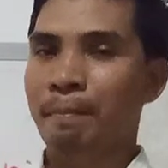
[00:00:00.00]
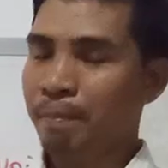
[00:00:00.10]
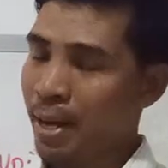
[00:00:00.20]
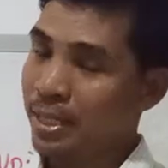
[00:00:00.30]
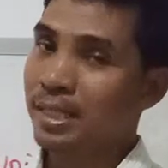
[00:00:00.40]

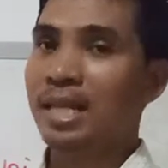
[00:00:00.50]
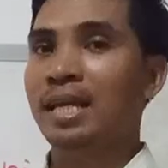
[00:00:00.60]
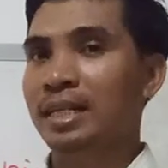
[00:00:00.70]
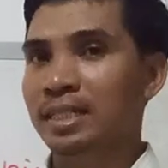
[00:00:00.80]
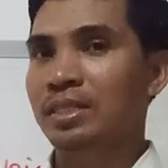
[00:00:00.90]
past
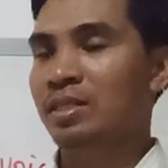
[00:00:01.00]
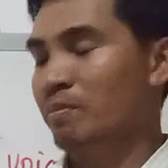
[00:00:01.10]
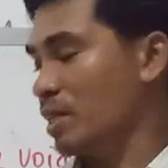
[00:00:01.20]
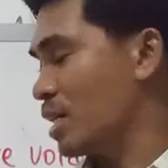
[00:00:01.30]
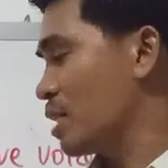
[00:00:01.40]
tense,
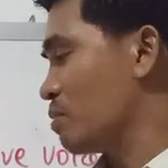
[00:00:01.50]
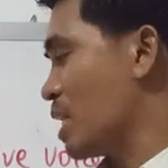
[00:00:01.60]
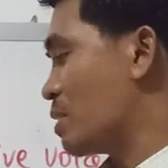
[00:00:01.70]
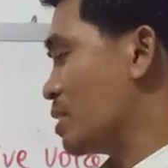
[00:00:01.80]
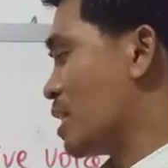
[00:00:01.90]
because we
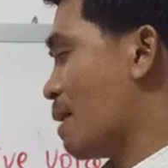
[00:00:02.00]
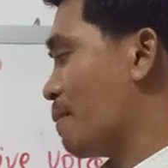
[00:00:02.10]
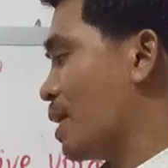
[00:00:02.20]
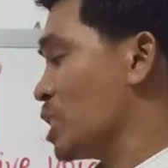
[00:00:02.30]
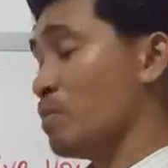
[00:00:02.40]
have an
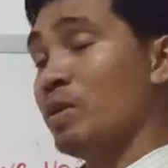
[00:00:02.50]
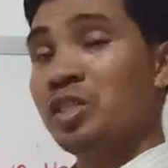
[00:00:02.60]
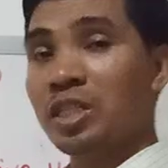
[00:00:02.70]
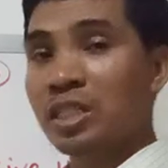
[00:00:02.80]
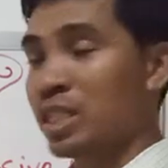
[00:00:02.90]

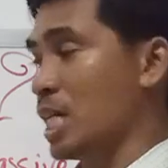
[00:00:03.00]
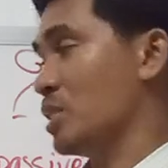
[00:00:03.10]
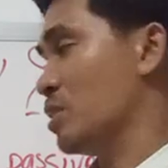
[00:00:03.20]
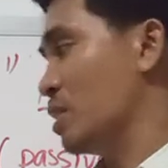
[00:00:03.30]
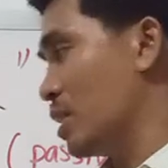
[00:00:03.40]
expression
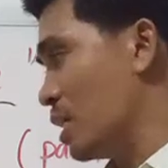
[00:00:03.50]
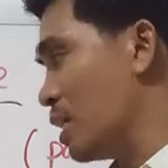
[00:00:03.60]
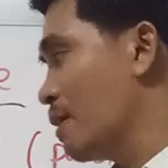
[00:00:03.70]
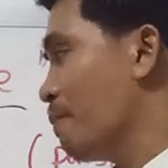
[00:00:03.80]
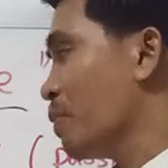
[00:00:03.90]
yesterday.
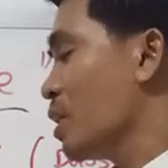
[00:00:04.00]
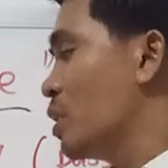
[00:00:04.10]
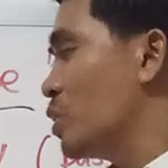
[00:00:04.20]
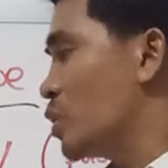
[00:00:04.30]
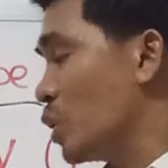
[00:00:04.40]

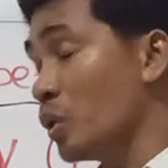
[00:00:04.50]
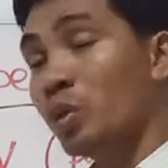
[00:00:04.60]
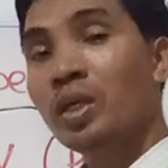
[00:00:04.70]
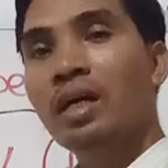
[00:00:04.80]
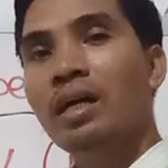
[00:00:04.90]
So
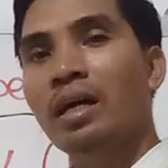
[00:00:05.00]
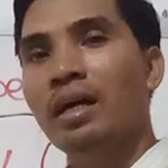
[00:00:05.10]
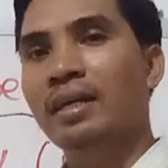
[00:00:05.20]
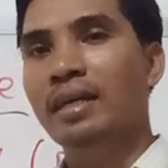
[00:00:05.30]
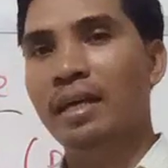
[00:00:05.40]

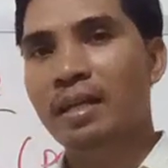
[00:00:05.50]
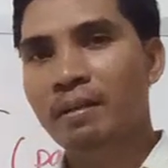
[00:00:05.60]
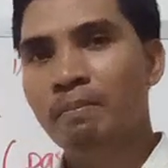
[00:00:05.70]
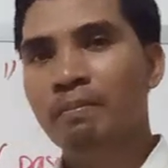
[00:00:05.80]
again,